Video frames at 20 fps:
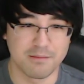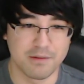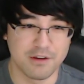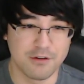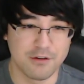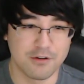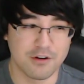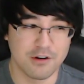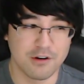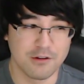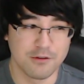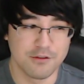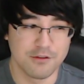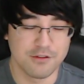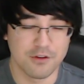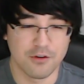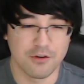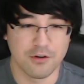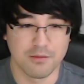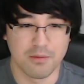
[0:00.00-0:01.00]
but you're going to lose
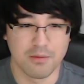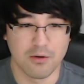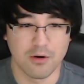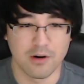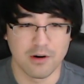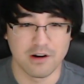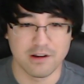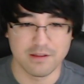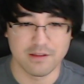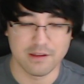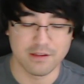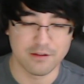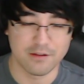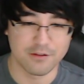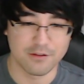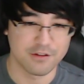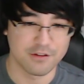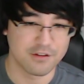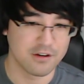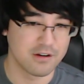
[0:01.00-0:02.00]
the whole board, and then they're
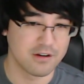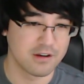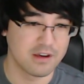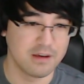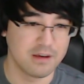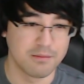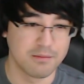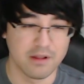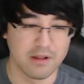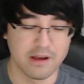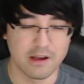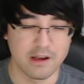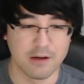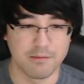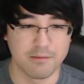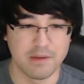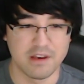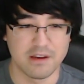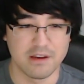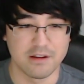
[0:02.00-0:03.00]
just going to keep playing out
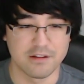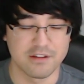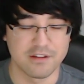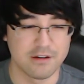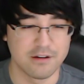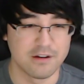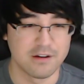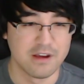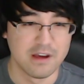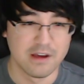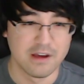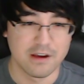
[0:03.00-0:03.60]
minions, and